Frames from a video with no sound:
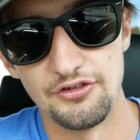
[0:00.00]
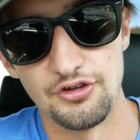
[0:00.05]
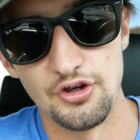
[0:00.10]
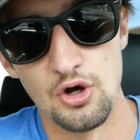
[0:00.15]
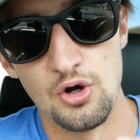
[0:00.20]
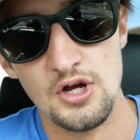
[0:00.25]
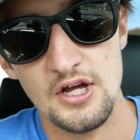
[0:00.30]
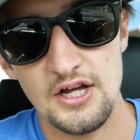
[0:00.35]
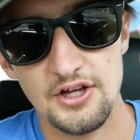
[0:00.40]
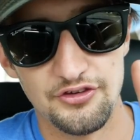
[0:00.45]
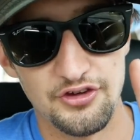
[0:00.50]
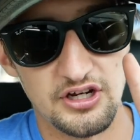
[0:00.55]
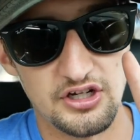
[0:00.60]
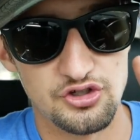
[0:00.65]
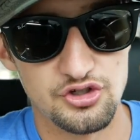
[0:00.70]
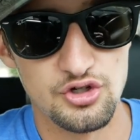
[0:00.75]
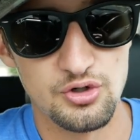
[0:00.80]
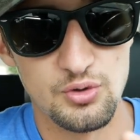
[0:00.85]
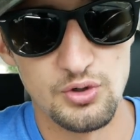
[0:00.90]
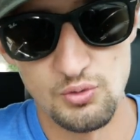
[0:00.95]
So it's like
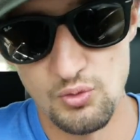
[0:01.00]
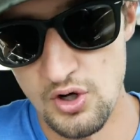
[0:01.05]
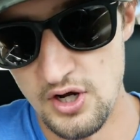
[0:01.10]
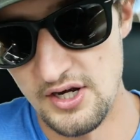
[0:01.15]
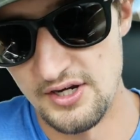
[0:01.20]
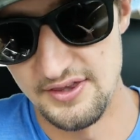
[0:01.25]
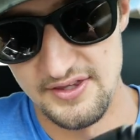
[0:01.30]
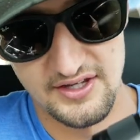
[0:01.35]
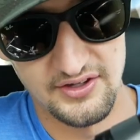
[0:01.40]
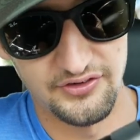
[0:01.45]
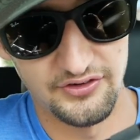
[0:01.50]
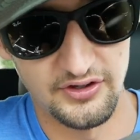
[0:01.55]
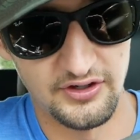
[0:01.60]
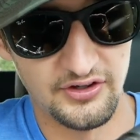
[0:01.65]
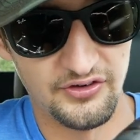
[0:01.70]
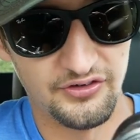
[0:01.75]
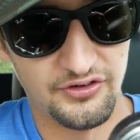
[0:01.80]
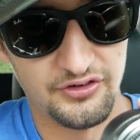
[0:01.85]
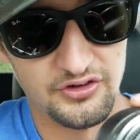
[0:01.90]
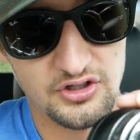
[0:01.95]
two in one. This
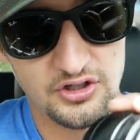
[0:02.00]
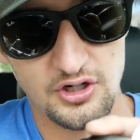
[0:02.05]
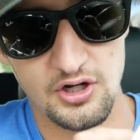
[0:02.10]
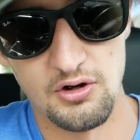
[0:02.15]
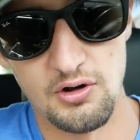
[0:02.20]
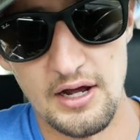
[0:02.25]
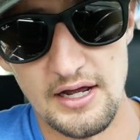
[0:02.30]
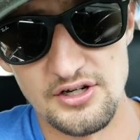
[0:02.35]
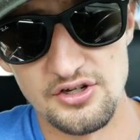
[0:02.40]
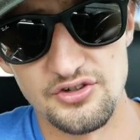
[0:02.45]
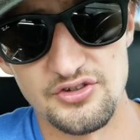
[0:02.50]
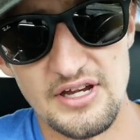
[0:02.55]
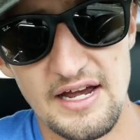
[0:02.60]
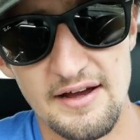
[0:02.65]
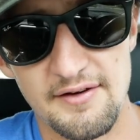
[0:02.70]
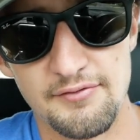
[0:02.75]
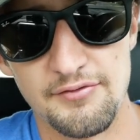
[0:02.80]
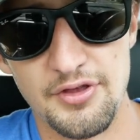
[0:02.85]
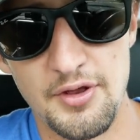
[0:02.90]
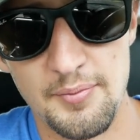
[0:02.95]
is, you know, I just
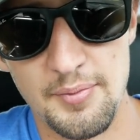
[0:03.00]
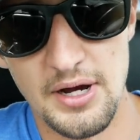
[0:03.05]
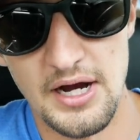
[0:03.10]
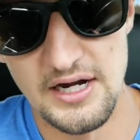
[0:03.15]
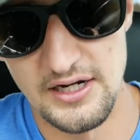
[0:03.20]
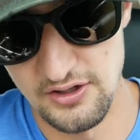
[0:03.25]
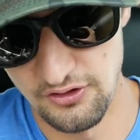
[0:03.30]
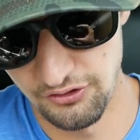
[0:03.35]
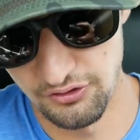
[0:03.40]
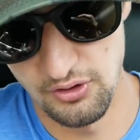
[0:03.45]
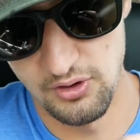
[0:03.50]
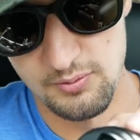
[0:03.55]
have the body. So